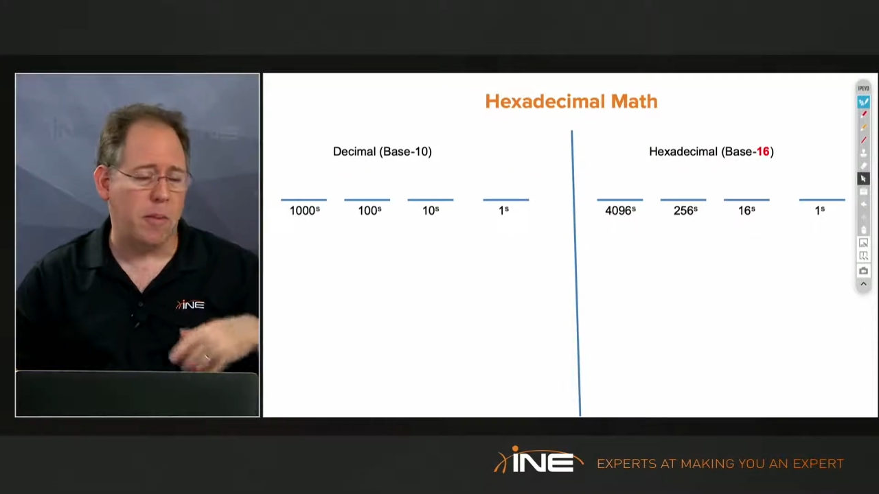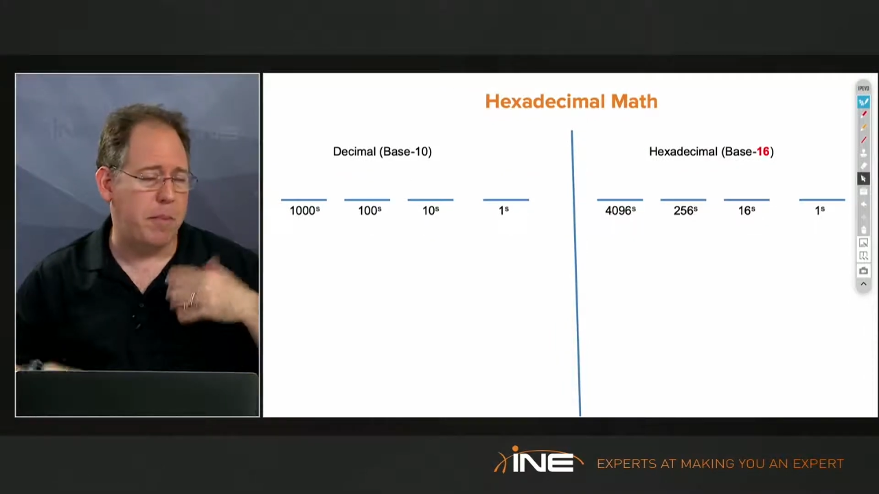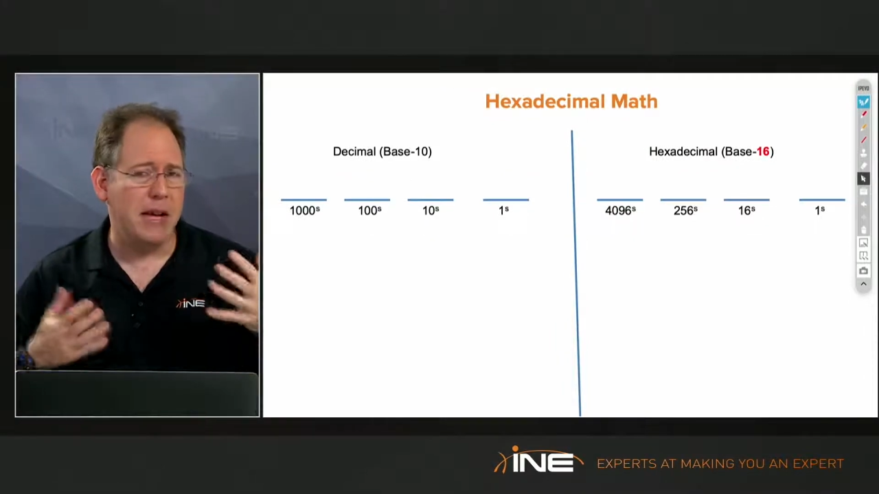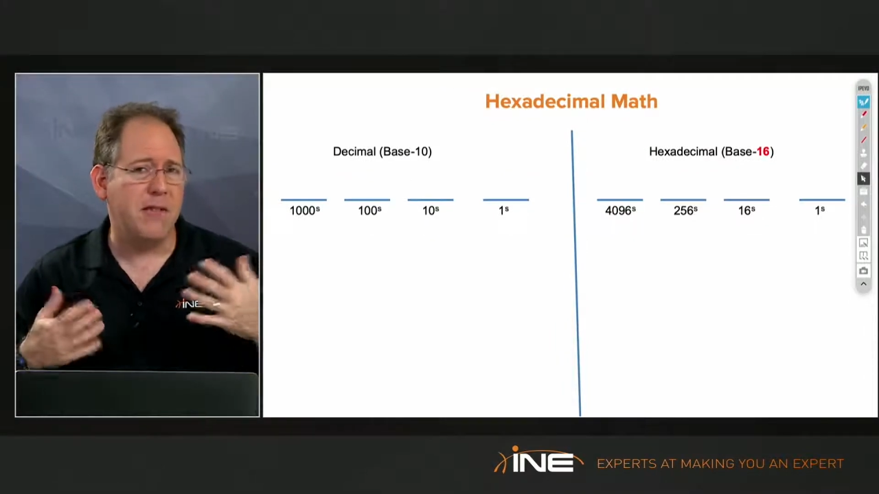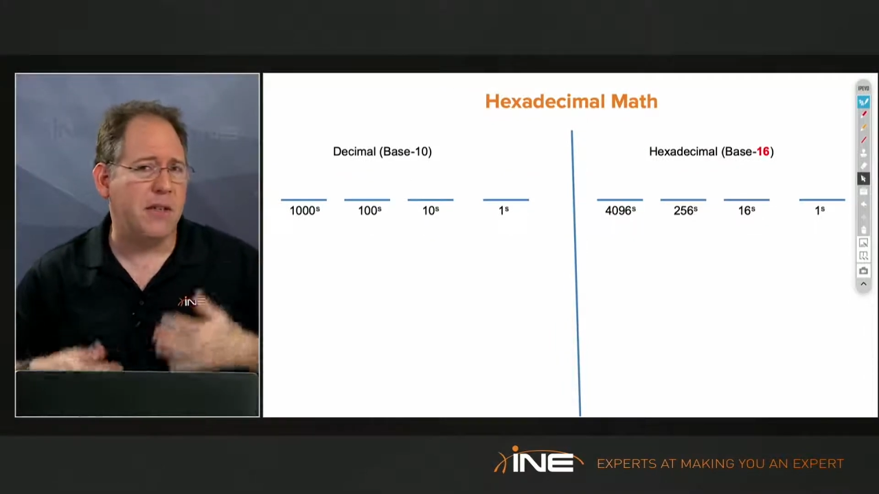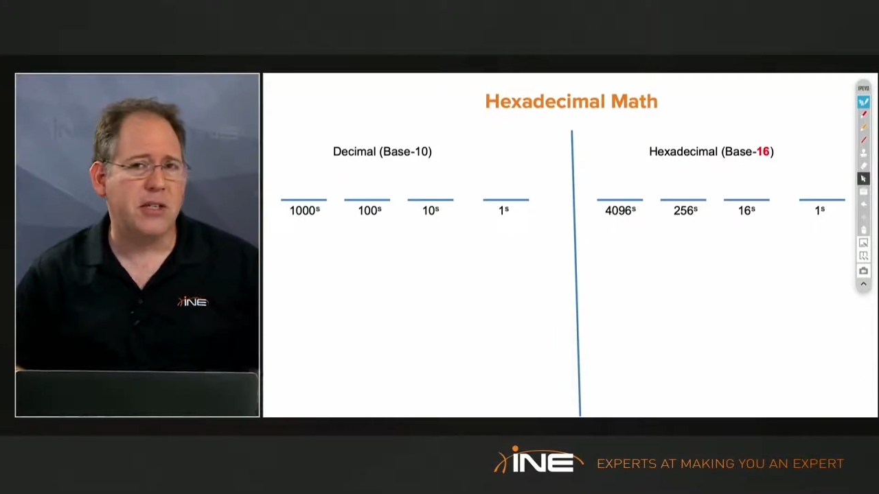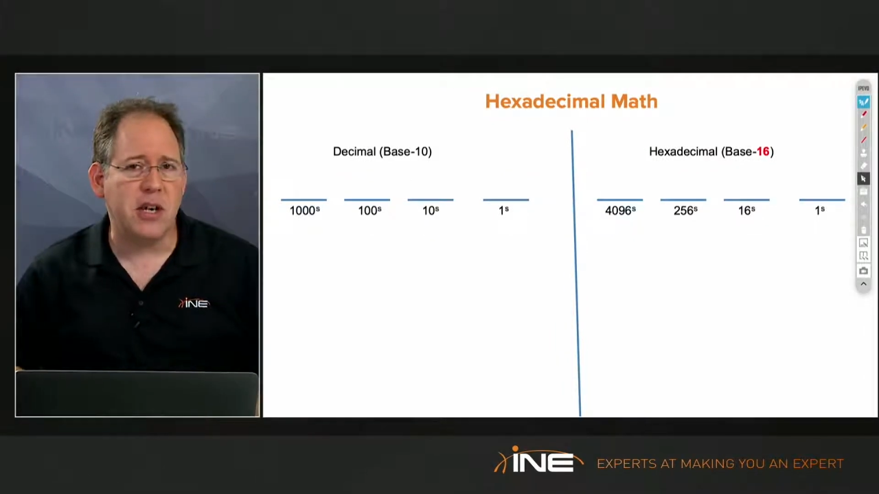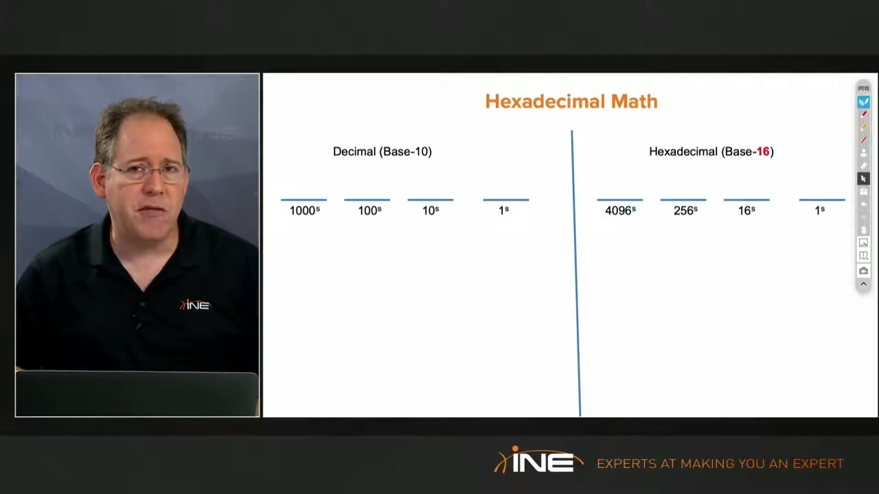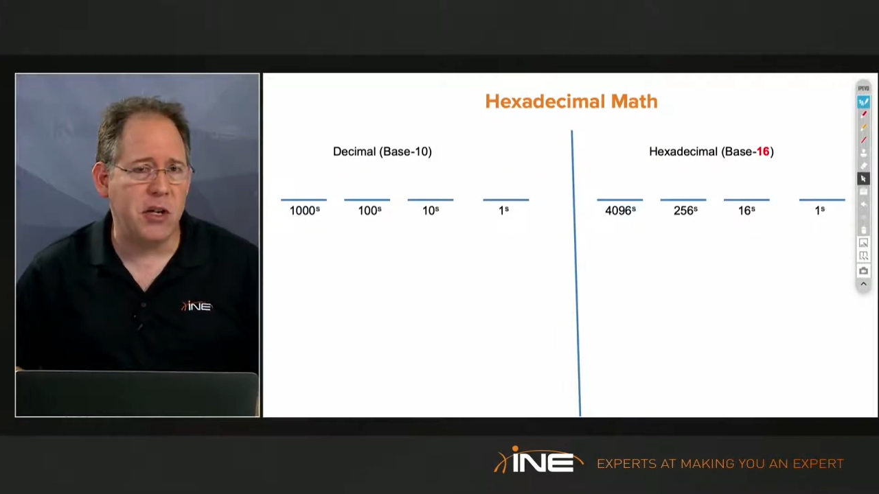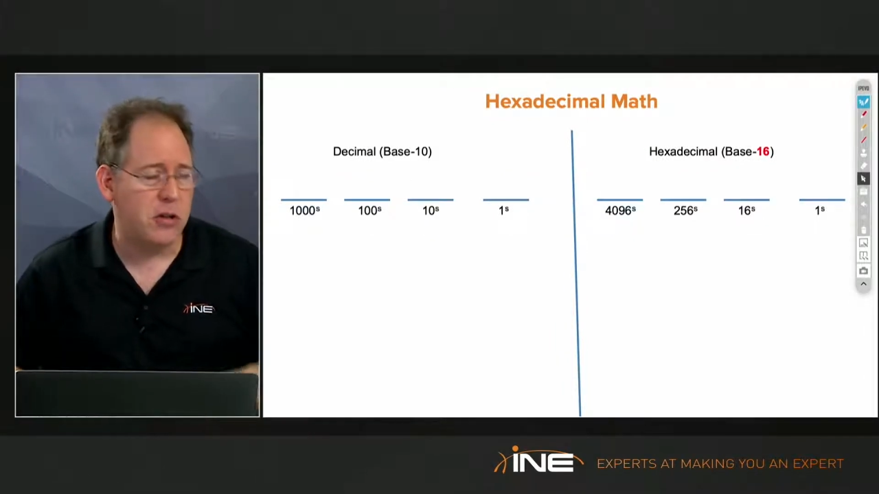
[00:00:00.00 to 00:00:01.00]
benefits
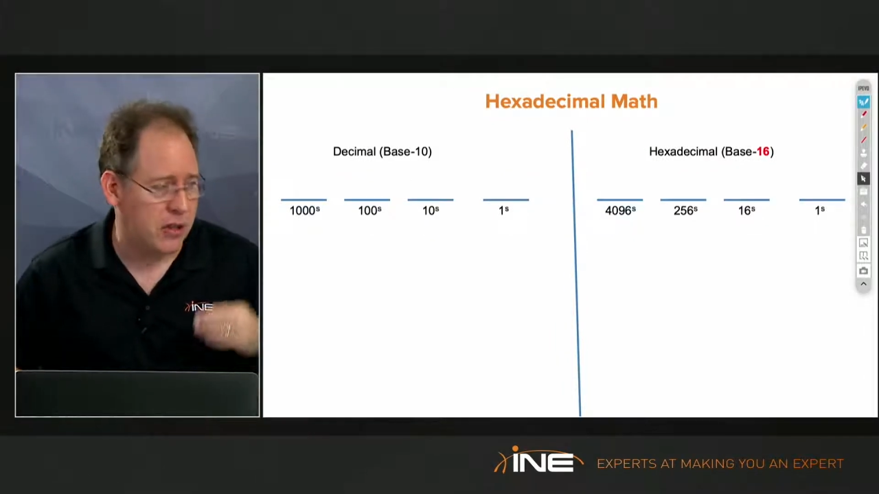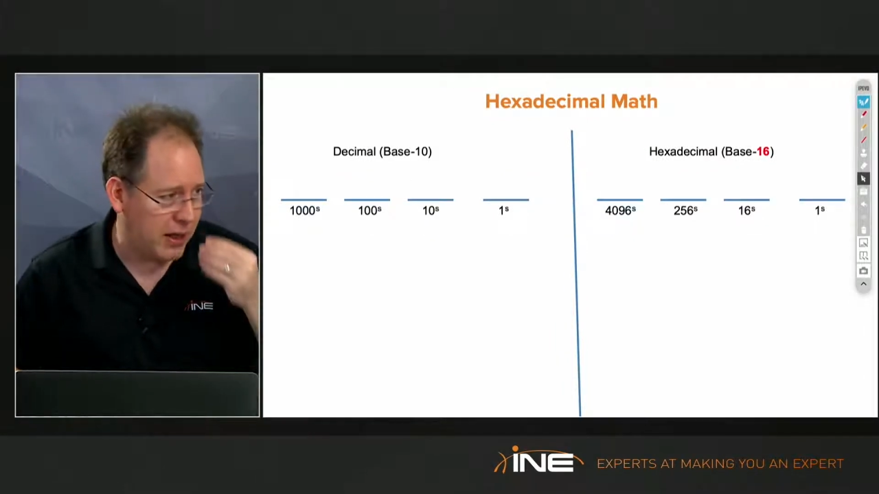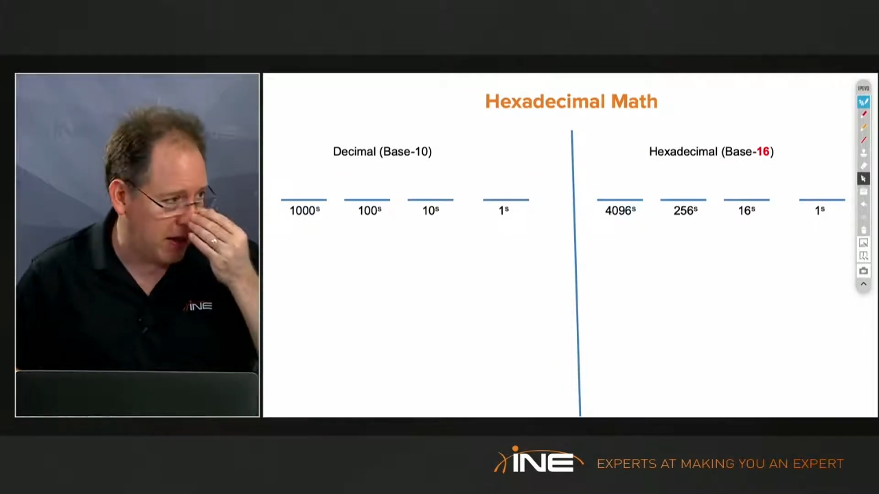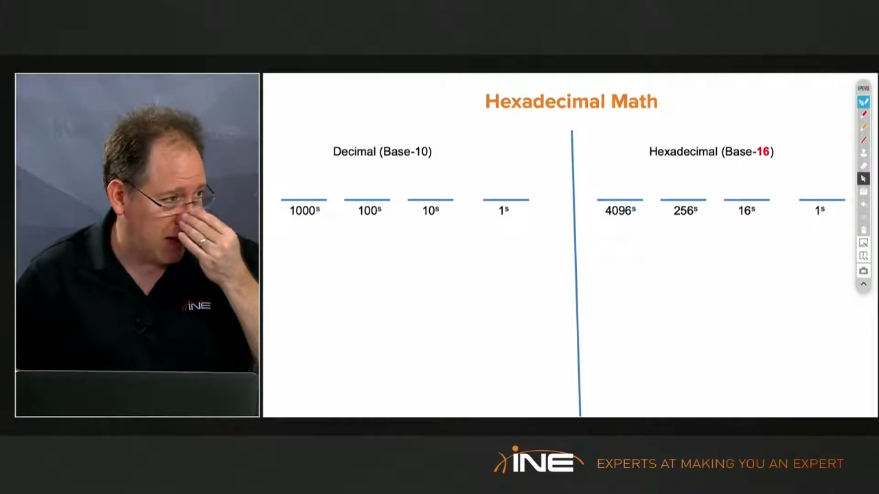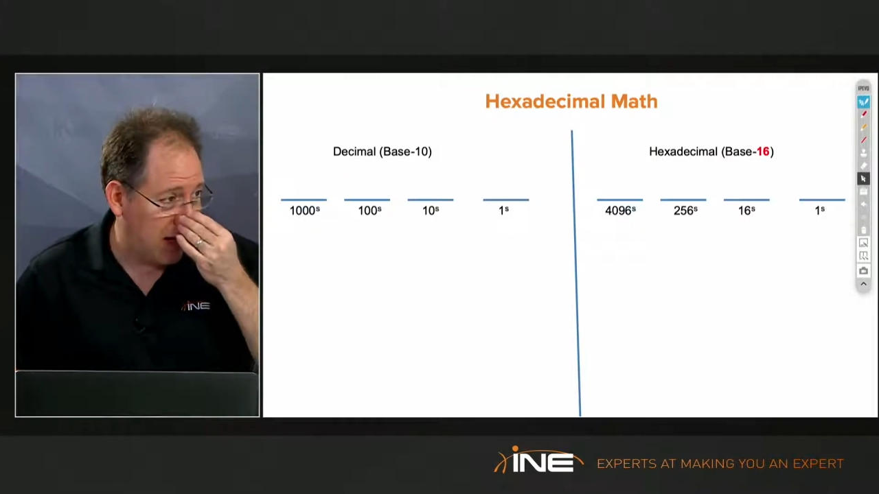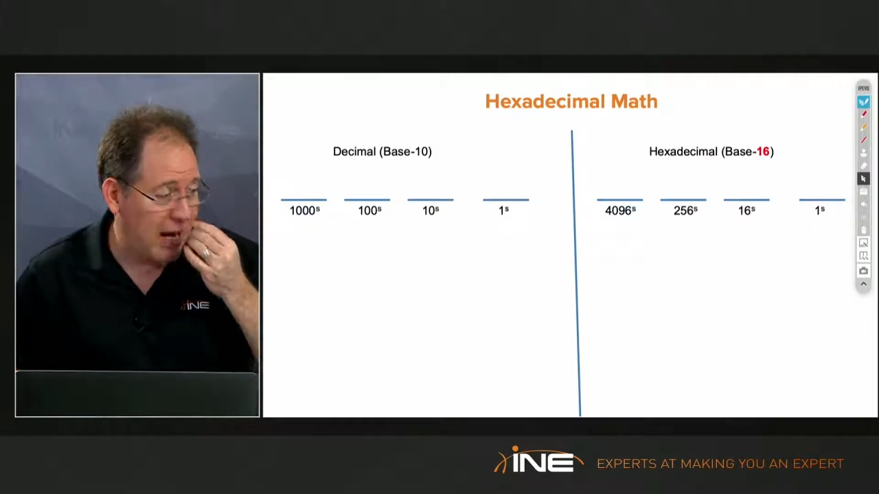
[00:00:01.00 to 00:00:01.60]
of using